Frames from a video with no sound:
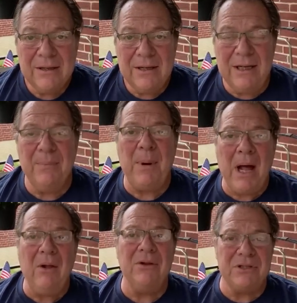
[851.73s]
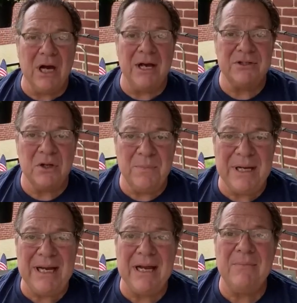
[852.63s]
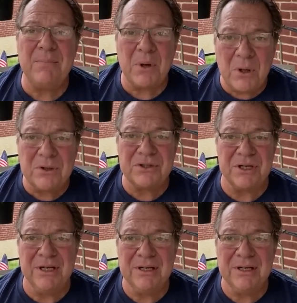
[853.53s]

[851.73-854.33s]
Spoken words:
He apologized to me in person,